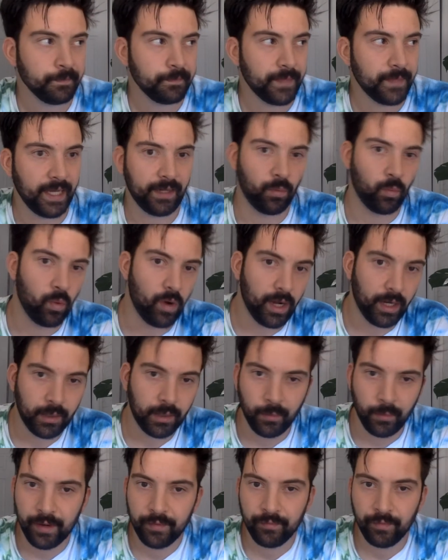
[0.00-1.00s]
I can walk
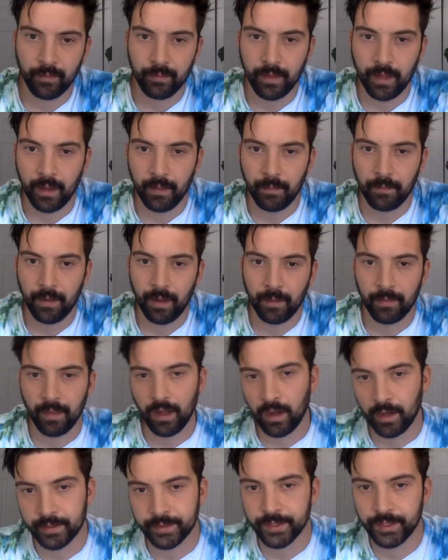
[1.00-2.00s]
away from them. I'm
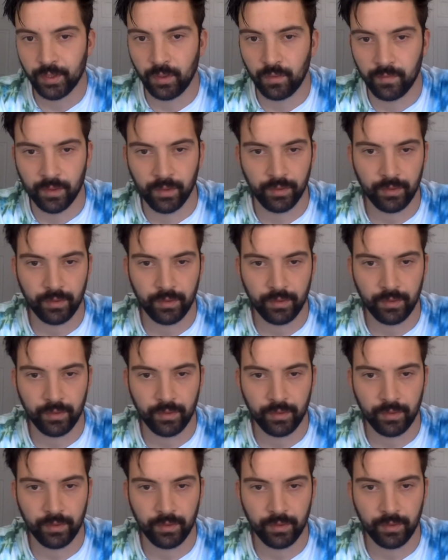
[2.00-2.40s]
not hunched over